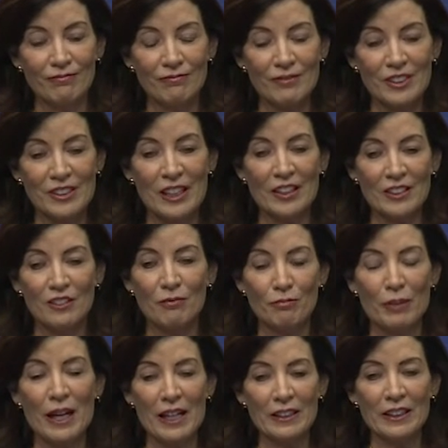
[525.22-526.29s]
sense of
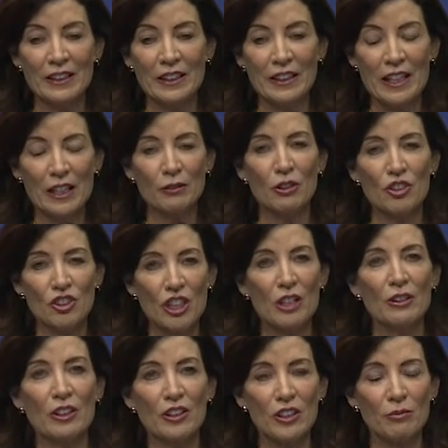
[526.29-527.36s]
bonding together, a
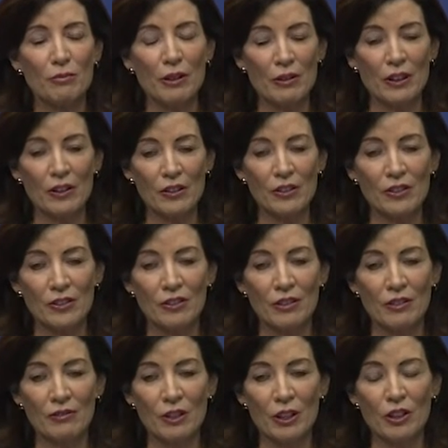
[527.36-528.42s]
shared experience,
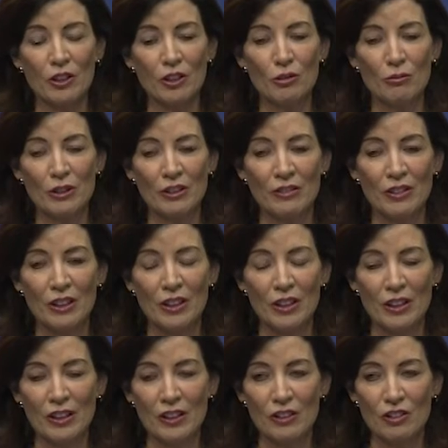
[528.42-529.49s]
a very human
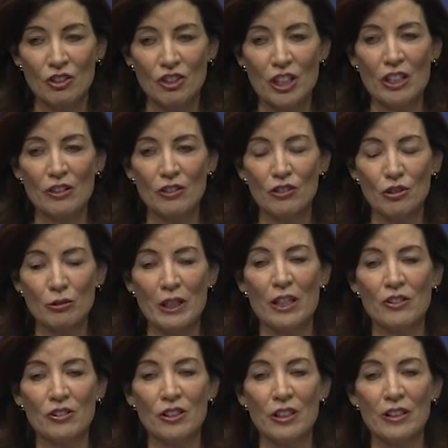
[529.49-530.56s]
shared
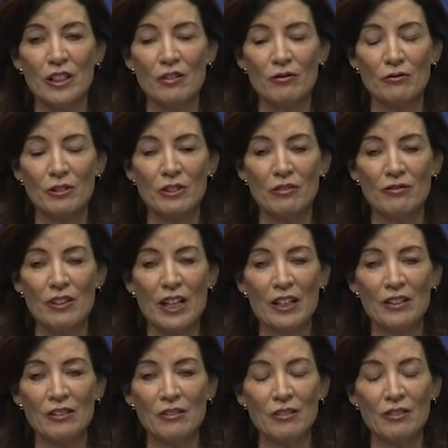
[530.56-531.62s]
tragedy that will
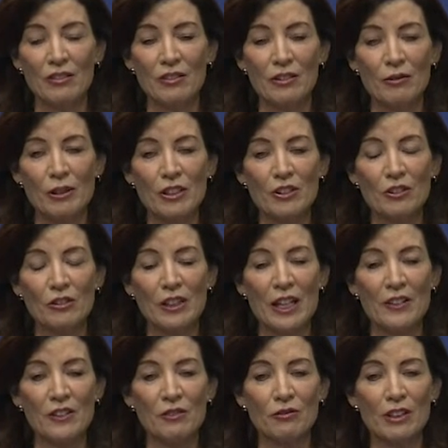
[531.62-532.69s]
define the rest of your
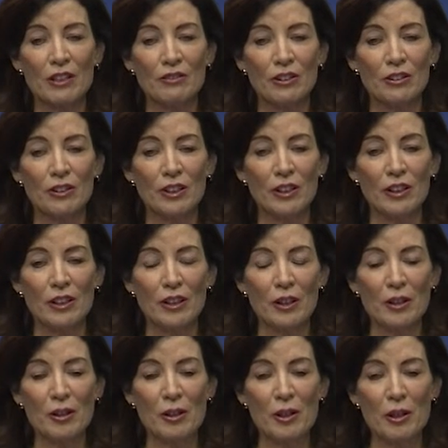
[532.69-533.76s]
lives forever.
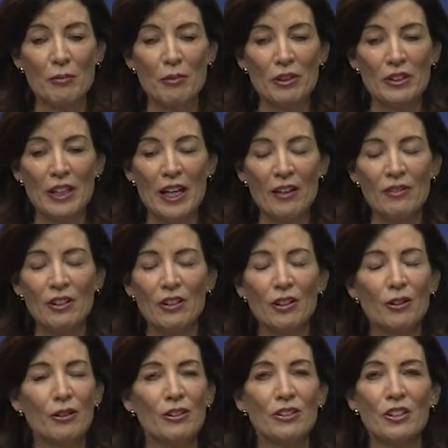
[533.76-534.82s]
But to have the
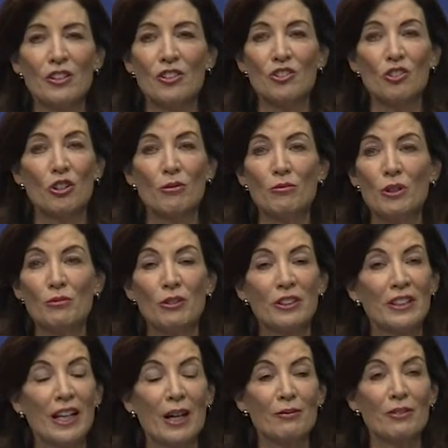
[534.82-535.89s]
courage to just show up one more
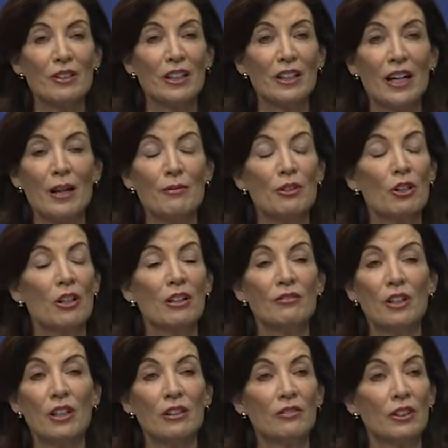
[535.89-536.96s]
time today, I'm in awe of
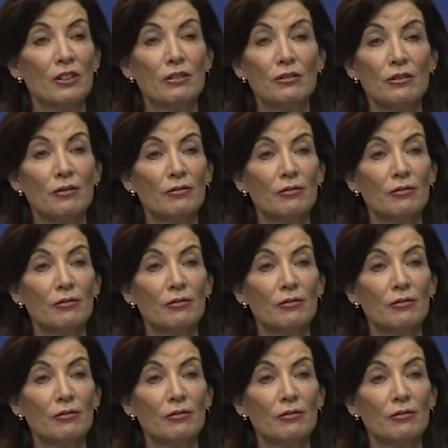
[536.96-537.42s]
all of you.